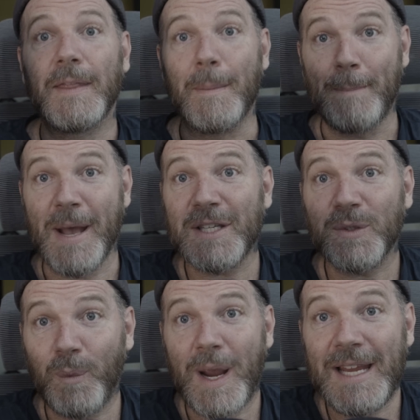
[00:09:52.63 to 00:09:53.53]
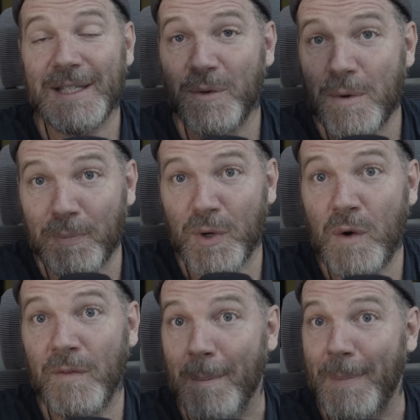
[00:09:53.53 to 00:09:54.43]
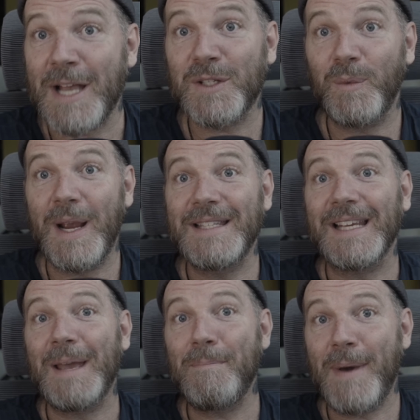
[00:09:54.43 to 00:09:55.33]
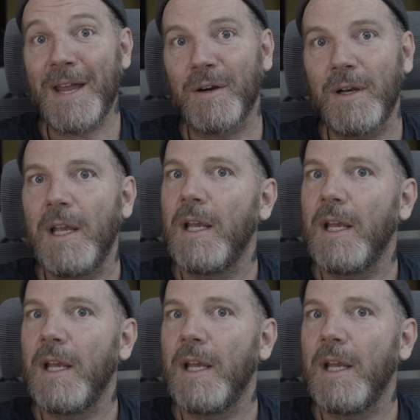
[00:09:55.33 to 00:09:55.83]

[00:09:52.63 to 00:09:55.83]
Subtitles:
The best way to improve, the best way to get better,